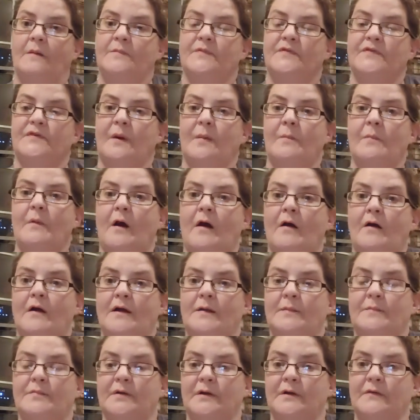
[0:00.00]
Some are
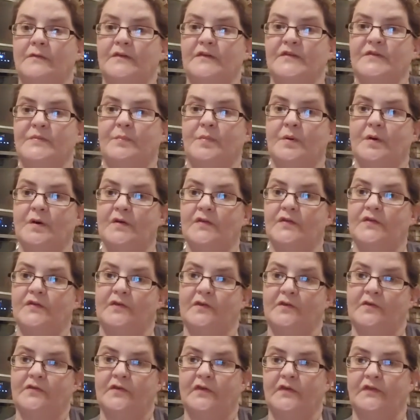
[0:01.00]
in previous
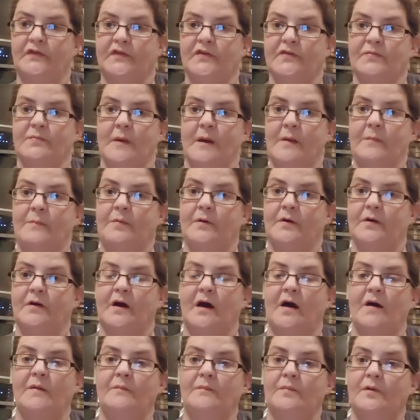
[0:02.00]
books, such as my book
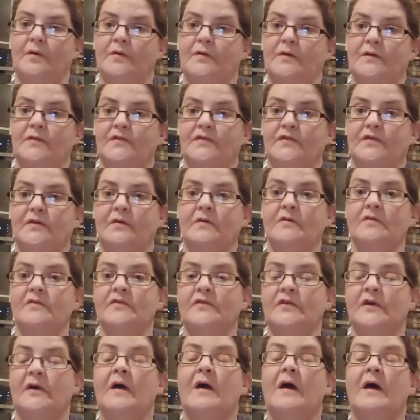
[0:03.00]
Unbroken
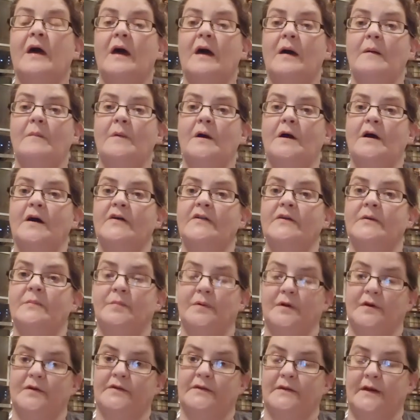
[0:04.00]
Souls and my other
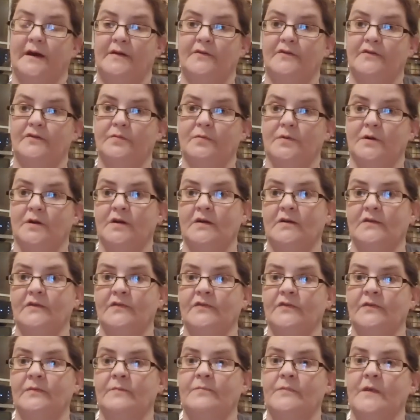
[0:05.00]
book Tattered
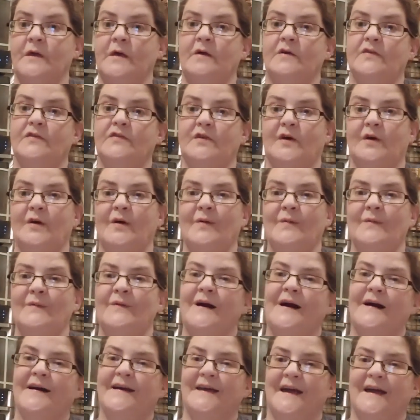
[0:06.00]
Words. So
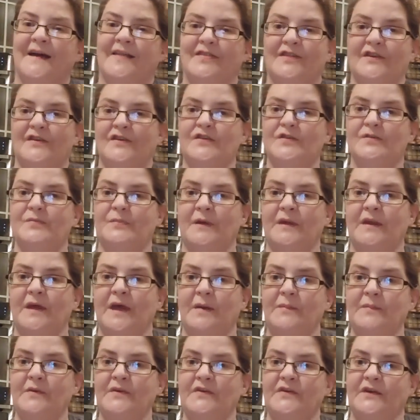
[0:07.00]
again, this has been
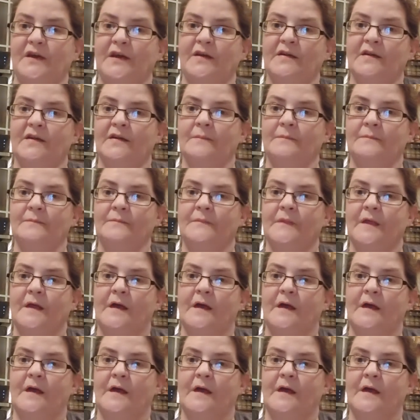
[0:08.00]
Amy Shannon.